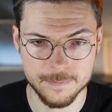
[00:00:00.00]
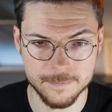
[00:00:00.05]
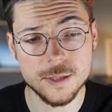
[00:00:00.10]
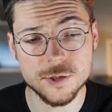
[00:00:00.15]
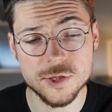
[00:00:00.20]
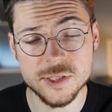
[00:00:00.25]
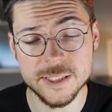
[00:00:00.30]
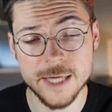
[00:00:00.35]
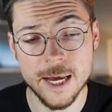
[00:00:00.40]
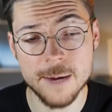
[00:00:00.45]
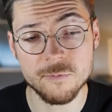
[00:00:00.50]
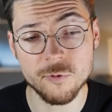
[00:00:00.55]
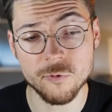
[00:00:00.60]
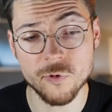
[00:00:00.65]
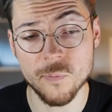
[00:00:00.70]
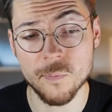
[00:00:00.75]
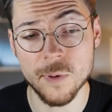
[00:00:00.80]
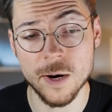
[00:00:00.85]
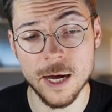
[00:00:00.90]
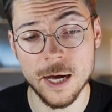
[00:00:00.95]
It's the same with
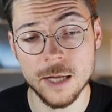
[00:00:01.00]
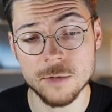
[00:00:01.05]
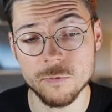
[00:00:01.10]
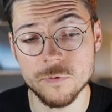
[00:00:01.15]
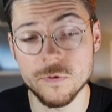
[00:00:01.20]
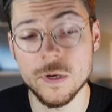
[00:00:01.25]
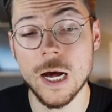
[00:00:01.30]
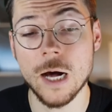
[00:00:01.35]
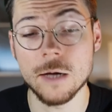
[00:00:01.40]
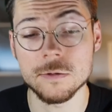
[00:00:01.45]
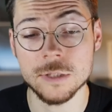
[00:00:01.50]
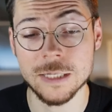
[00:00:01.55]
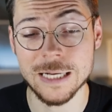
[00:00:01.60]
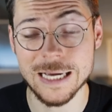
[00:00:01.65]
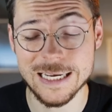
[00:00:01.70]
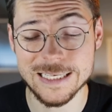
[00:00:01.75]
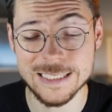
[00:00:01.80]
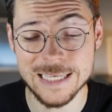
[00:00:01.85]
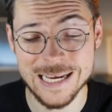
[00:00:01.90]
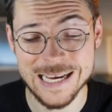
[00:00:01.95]
the plan, with the
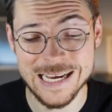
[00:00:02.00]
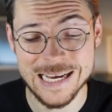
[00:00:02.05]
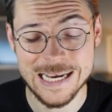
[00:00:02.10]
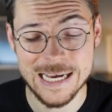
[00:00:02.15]
outline.